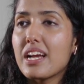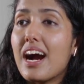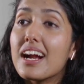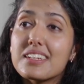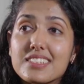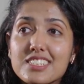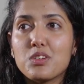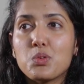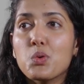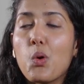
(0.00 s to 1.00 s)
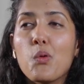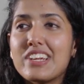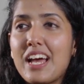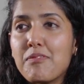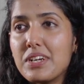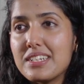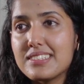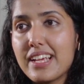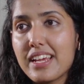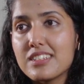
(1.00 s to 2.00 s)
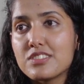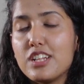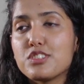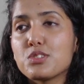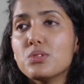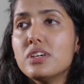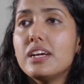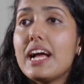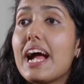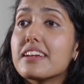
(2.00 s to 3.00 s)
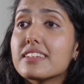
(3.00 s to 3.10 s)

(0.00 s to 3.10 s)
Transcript: artists who overlap with design as well. So AND